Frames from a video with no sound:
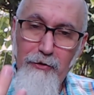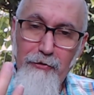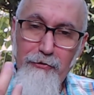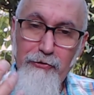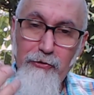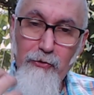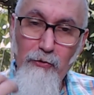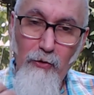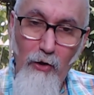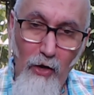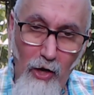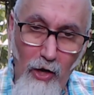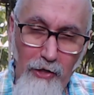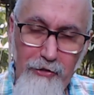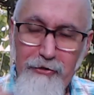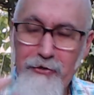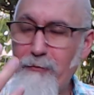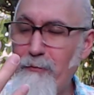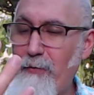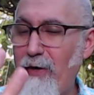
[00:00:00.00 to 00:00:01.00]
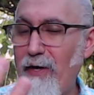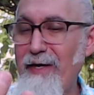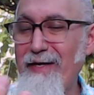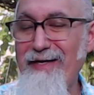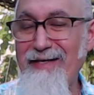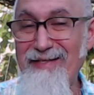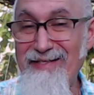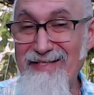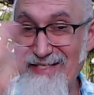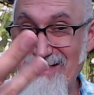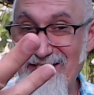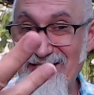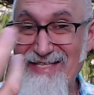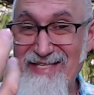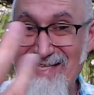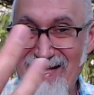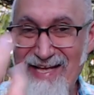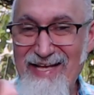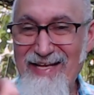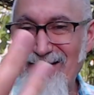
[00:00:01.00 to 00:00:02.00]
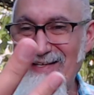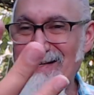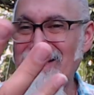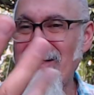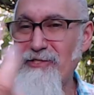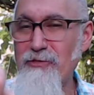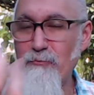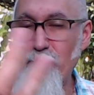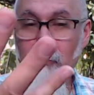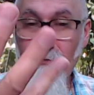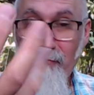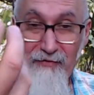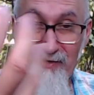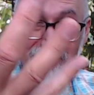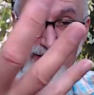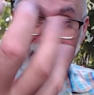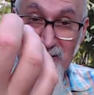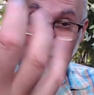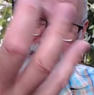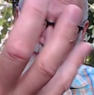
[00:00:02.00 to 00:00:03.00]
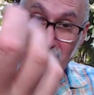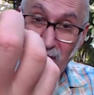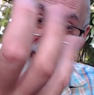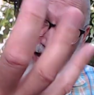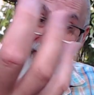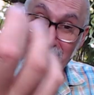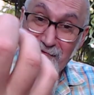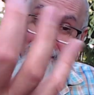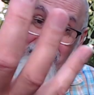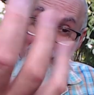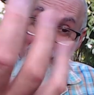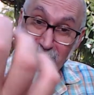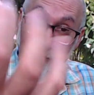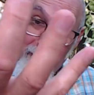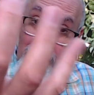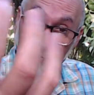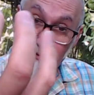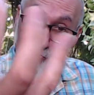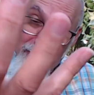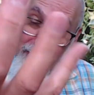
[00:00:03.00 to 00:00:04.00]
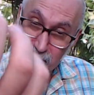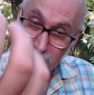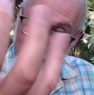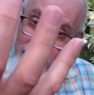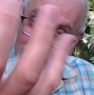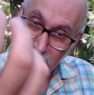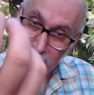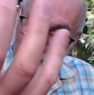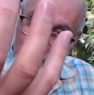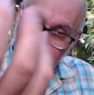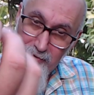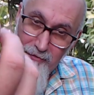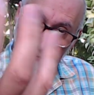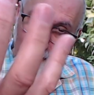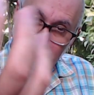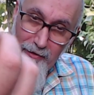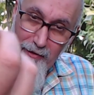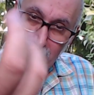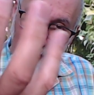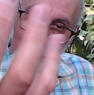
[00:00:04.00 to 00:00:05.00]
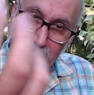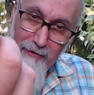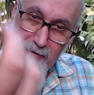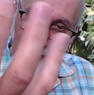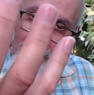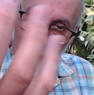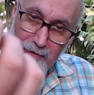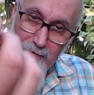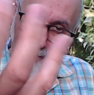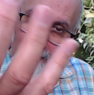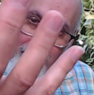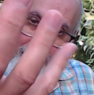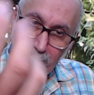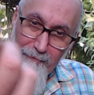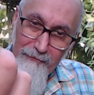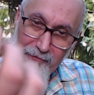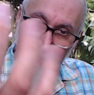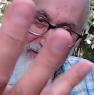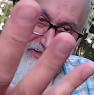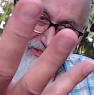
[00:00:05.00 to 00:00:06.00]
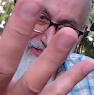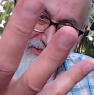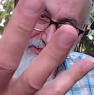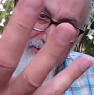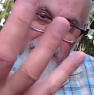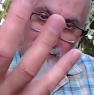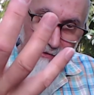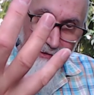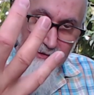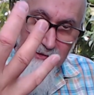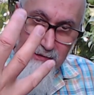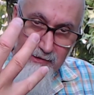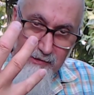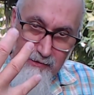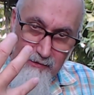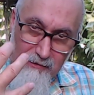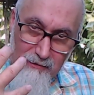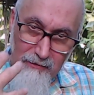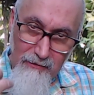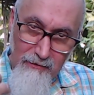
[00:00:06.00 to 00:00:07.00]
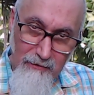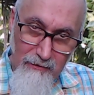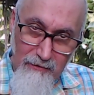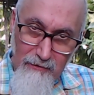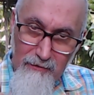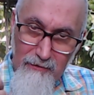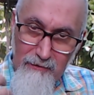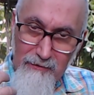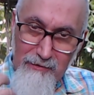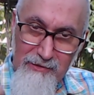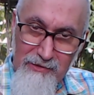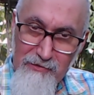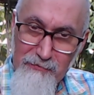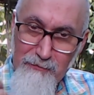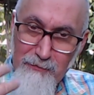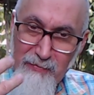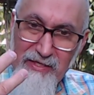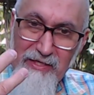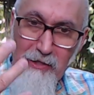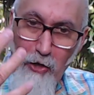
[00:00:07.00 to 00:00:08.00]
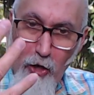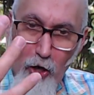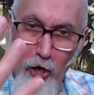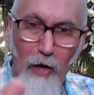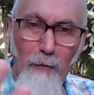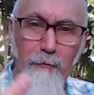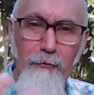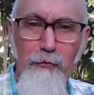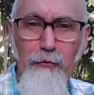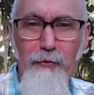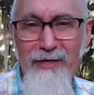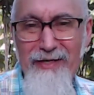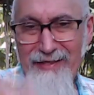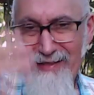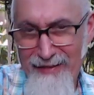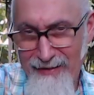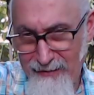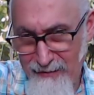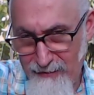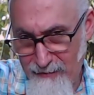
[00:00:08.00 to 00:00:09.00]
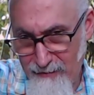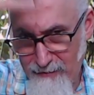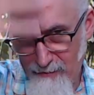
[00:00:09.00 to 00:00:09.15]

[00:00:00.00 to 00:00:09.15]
You're occupying this thing that is moving these 5 fingers, right? This is me operating